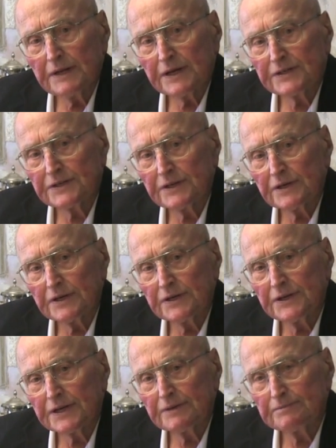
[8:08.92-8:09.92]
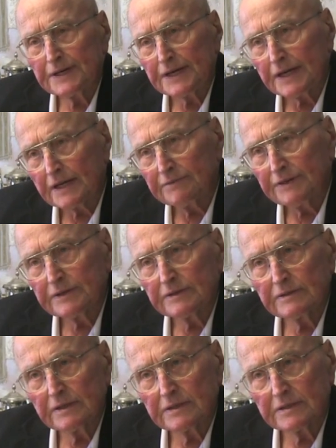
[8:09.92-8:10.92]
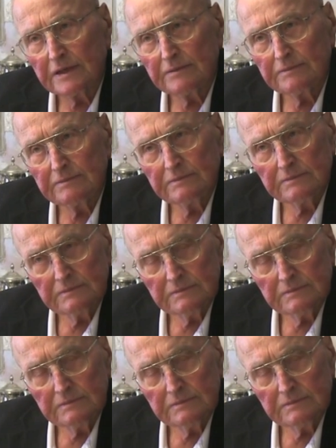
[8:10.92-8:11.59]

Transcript: make sure you can make a living at some,